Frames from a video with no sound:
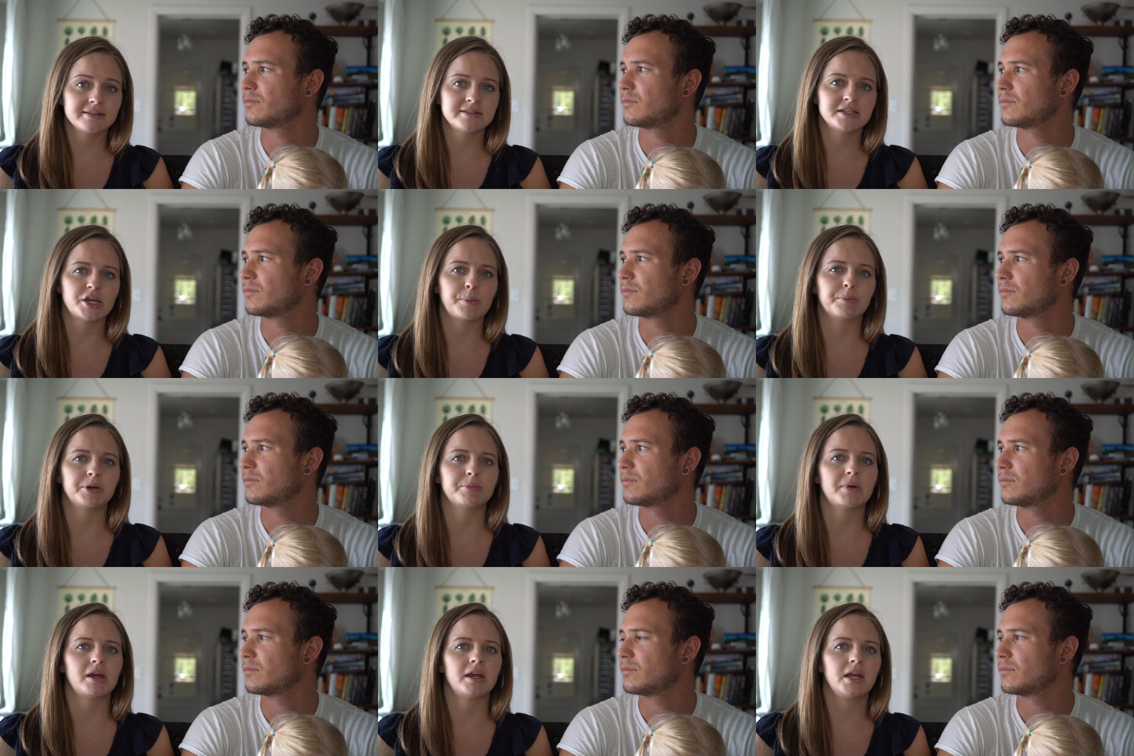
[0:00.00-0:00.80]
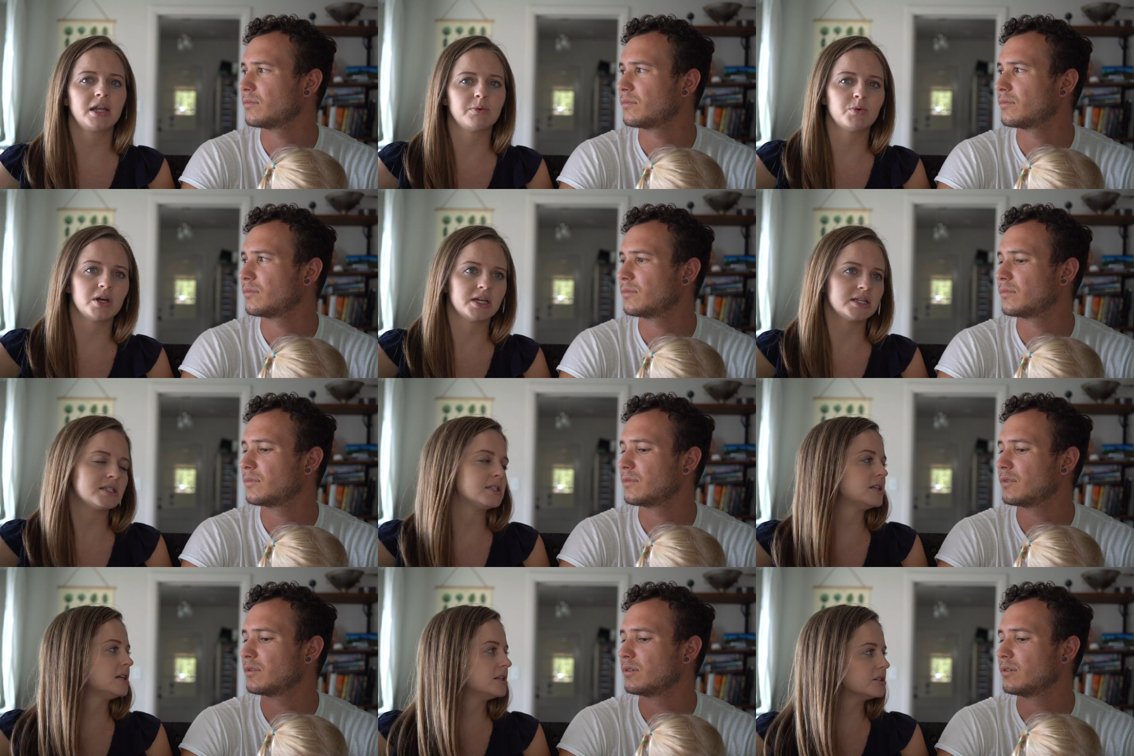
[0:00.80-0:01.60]
Speaker 1: his temperament and what
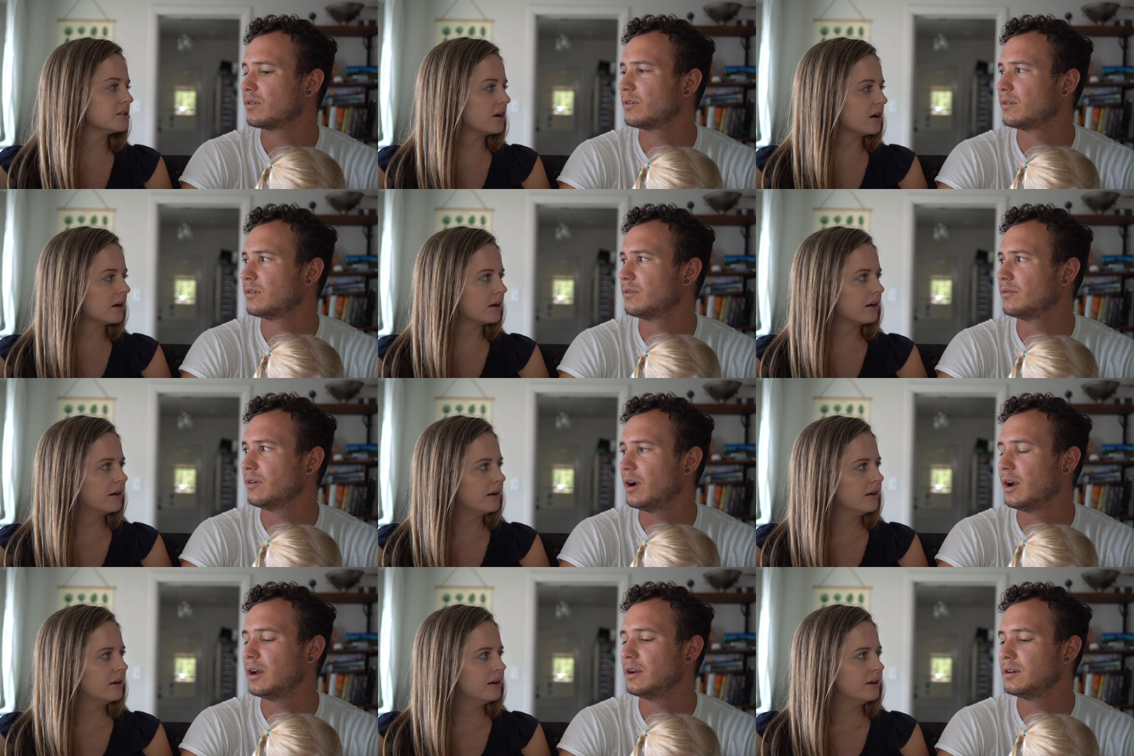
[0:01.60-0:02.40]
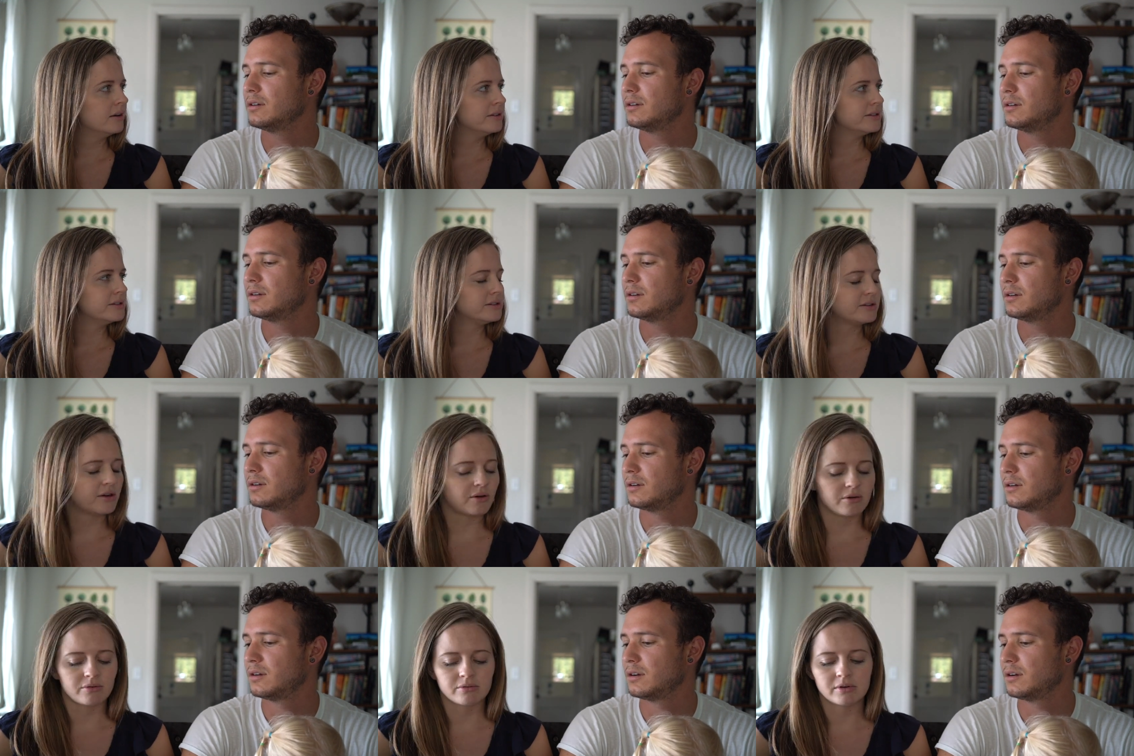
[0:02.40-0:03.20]
his needs
Speaker 2: are right
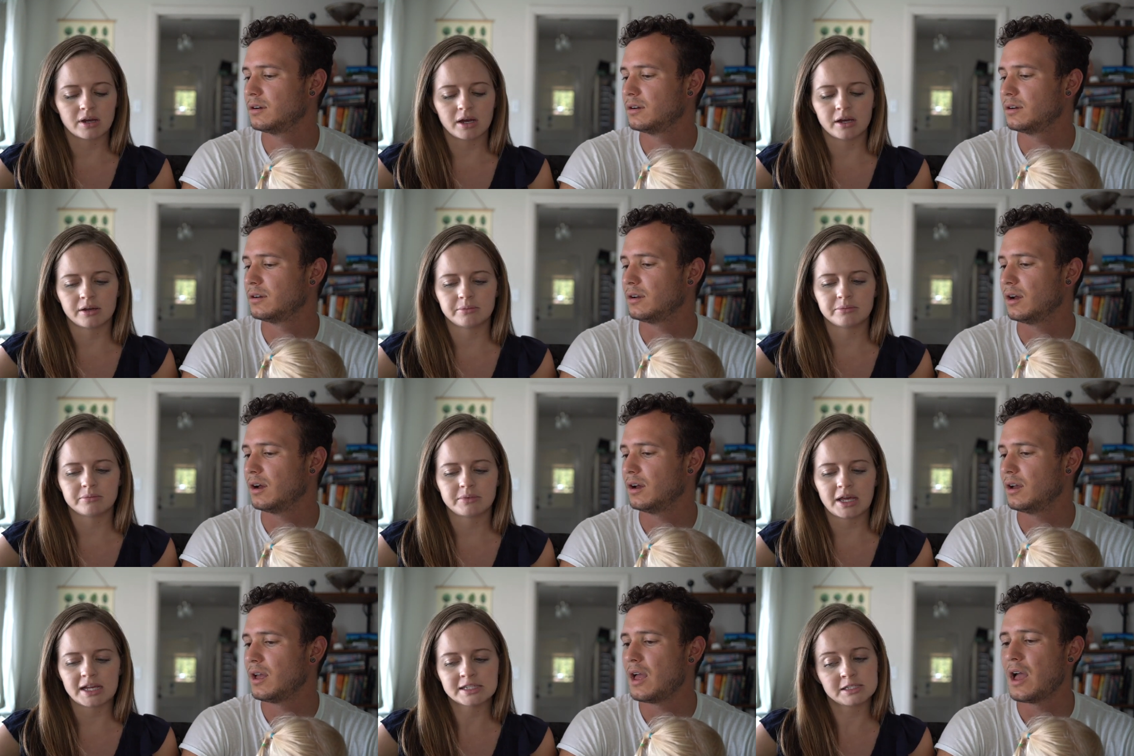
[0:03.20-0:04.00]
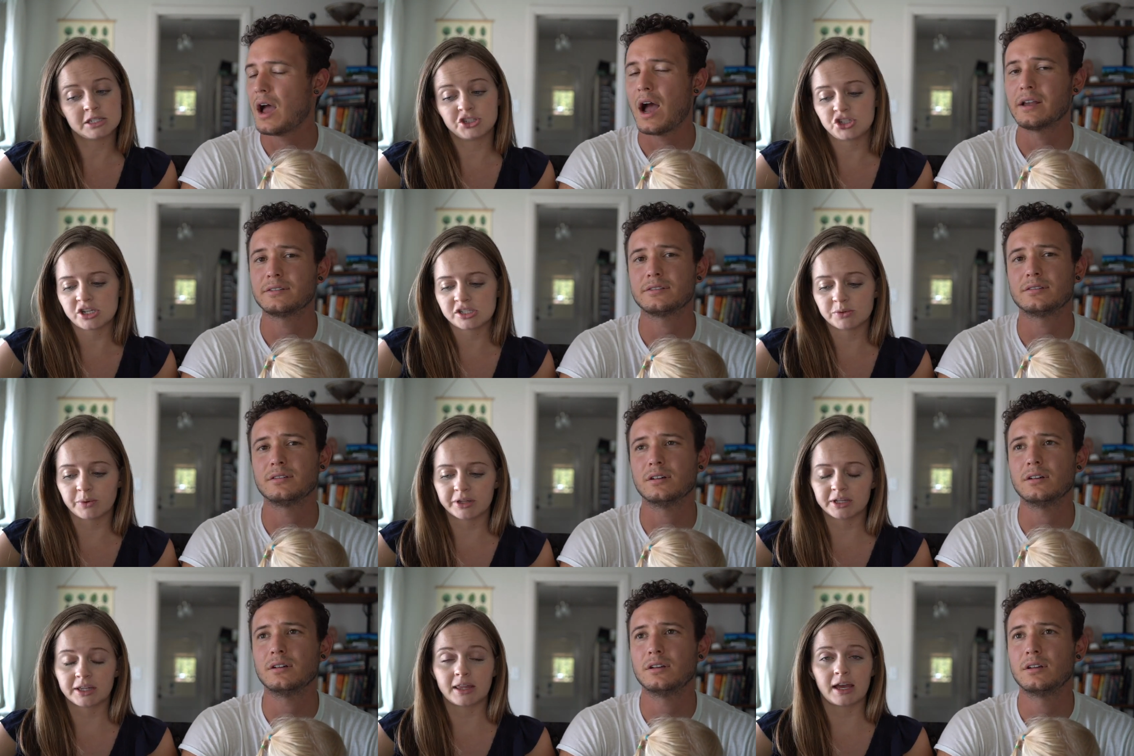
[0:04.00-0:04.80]
Speaker 1: so um, yeah. that's just I the still,
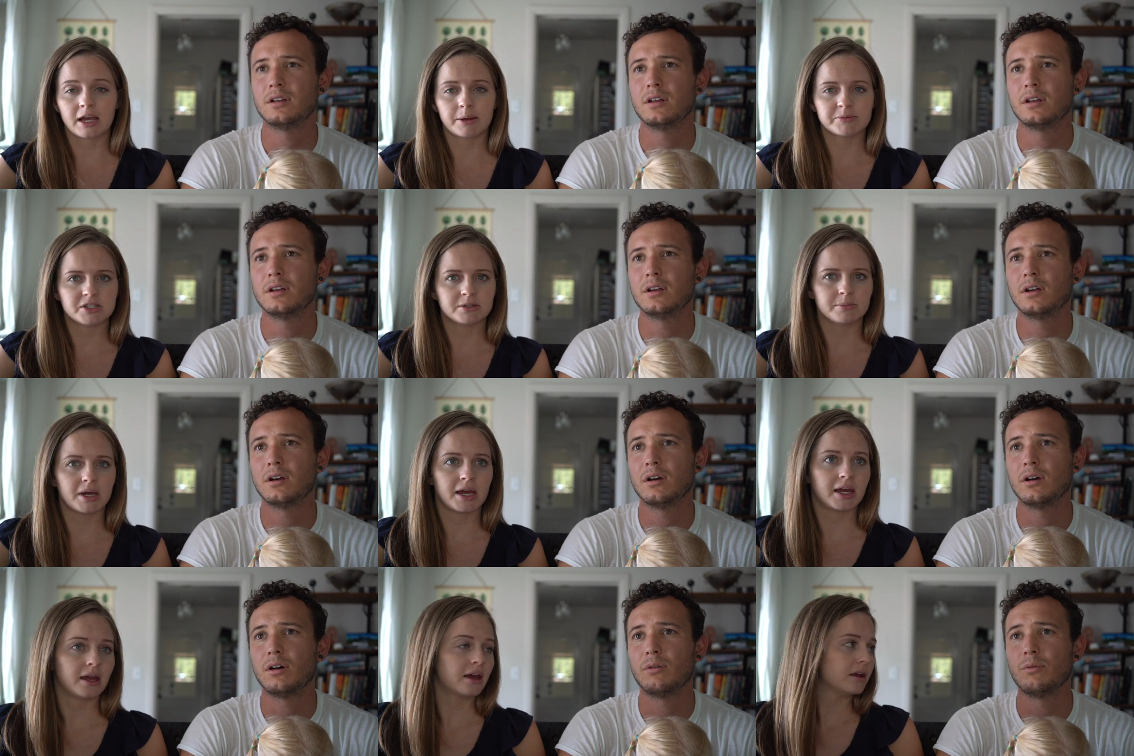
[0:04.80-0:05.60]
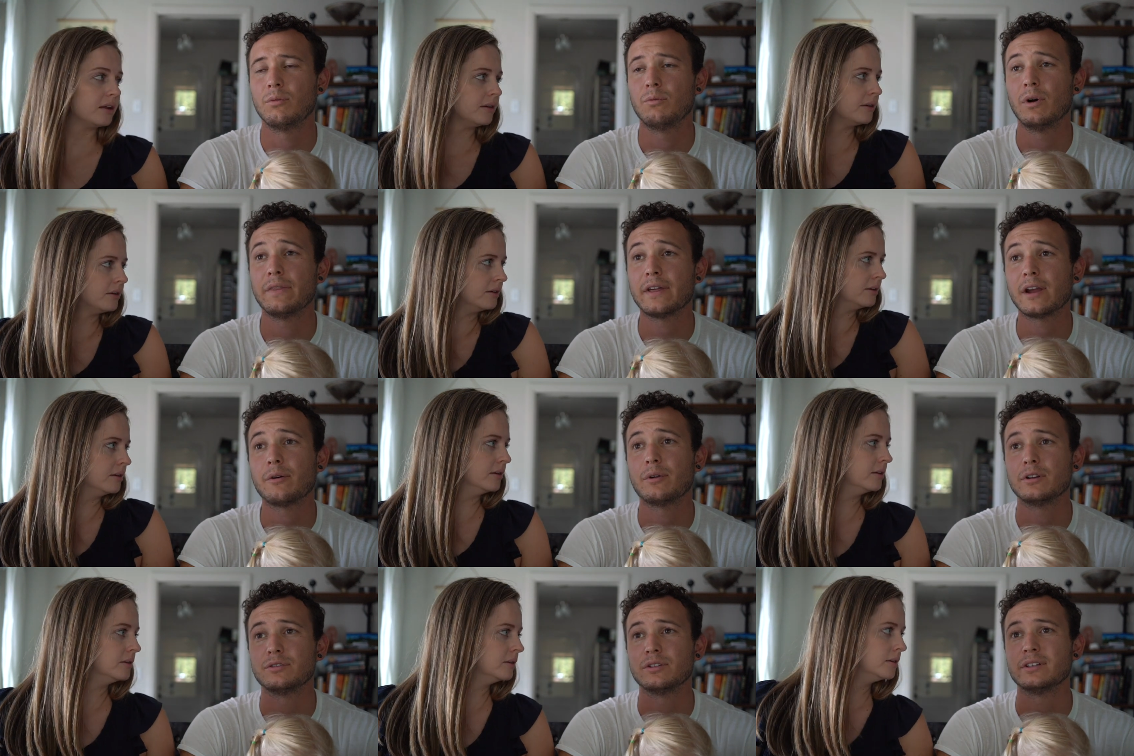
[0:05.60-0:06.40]
one thing that comes to my head.
Speaker 2: One thing I
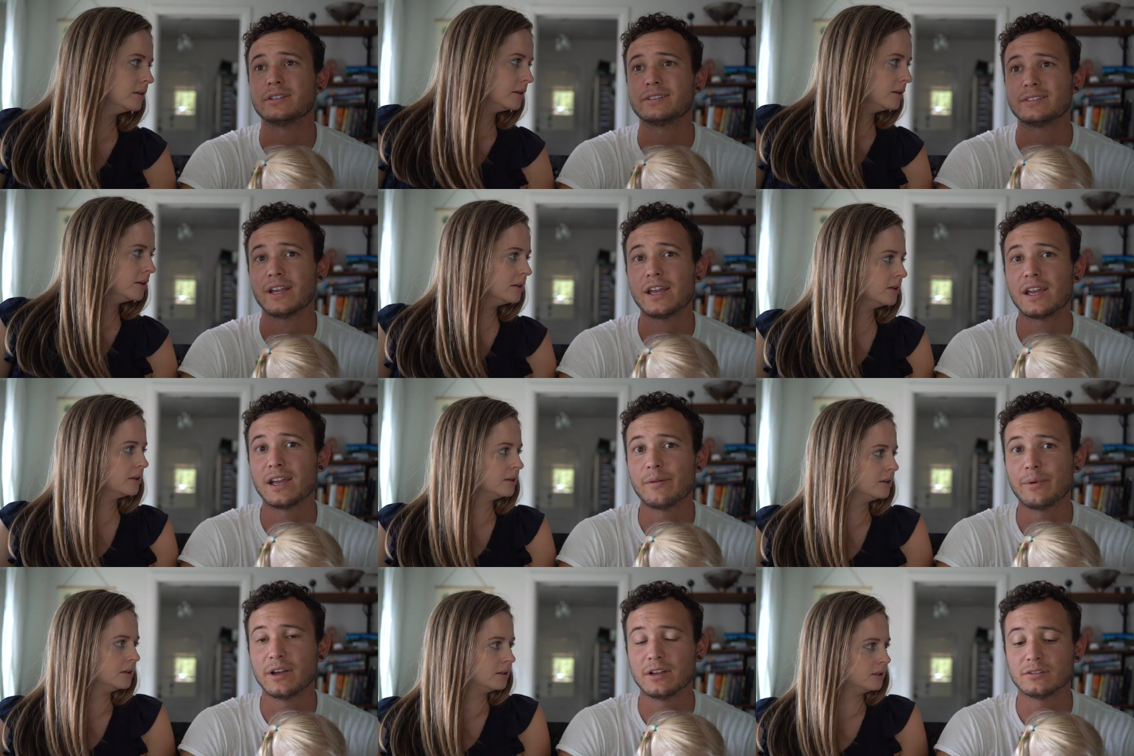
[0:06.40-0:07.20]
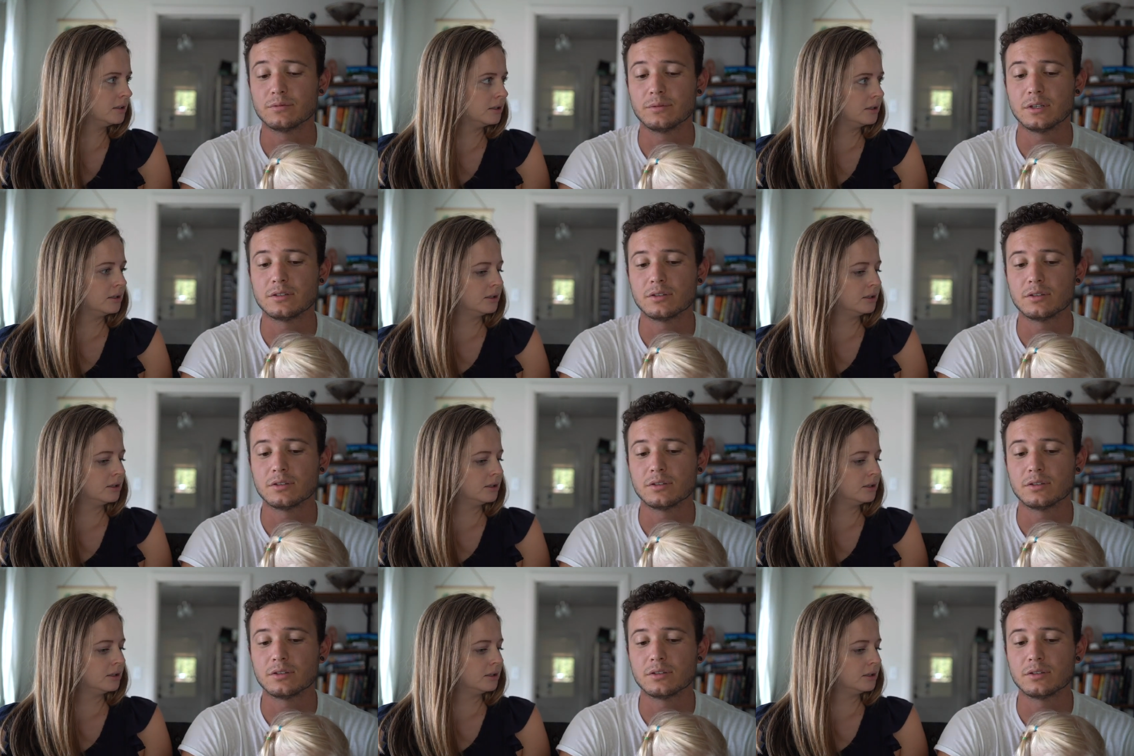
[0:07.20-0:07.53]
want to do the same is we